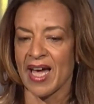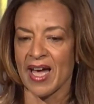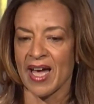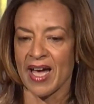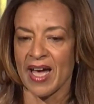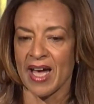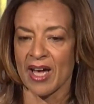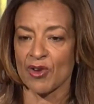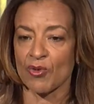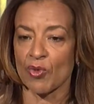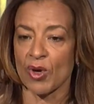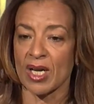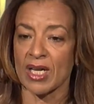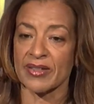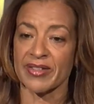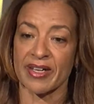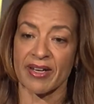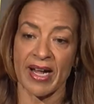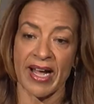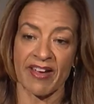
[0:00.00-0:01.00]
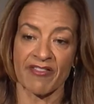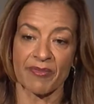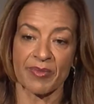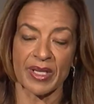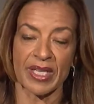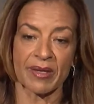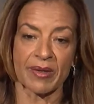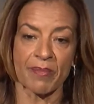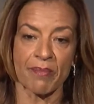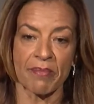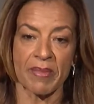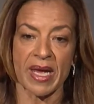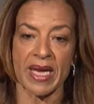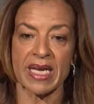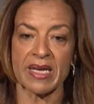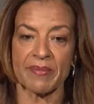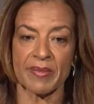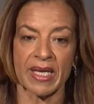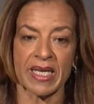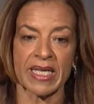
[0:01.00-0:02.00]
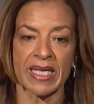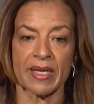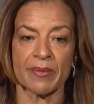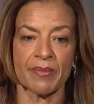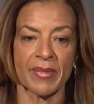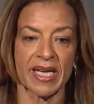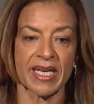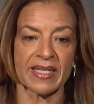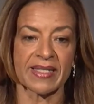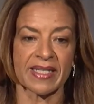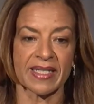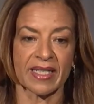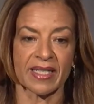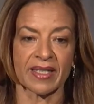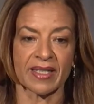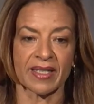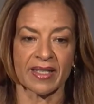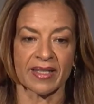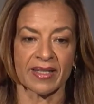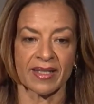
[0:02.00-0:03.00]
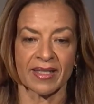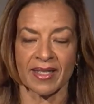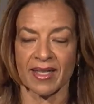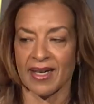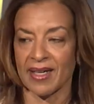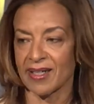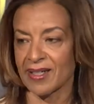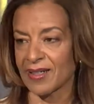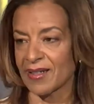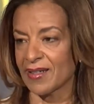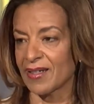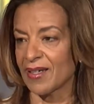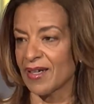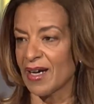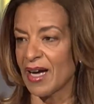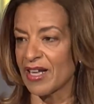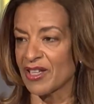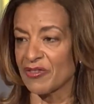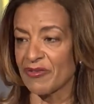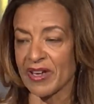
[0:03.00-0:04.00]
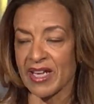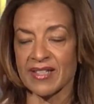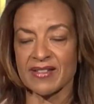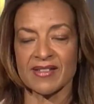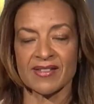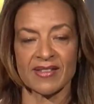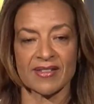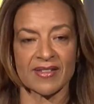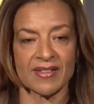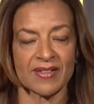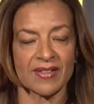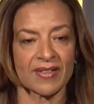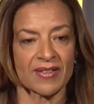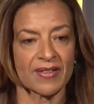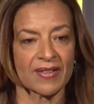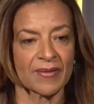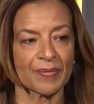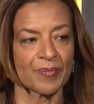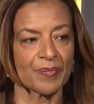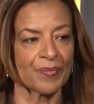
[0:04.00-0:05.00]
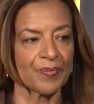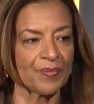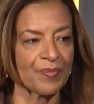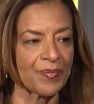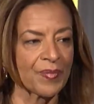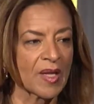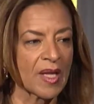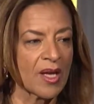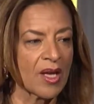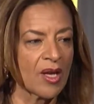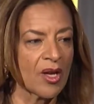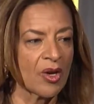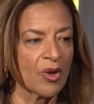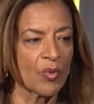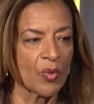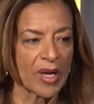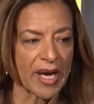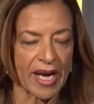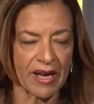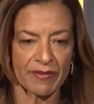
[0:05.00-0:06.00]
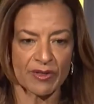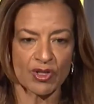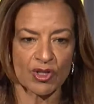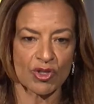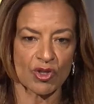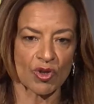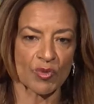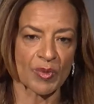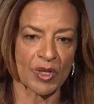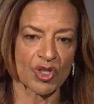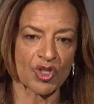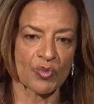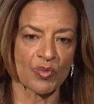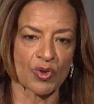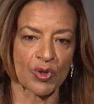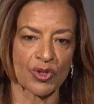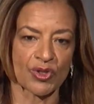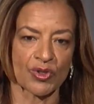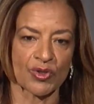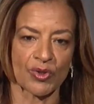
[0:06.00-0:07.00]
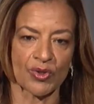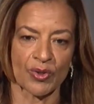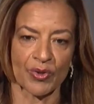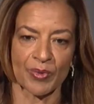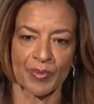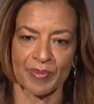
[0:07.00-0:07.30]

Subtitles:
And while there have been many, many amazing advances, we have so much more to do.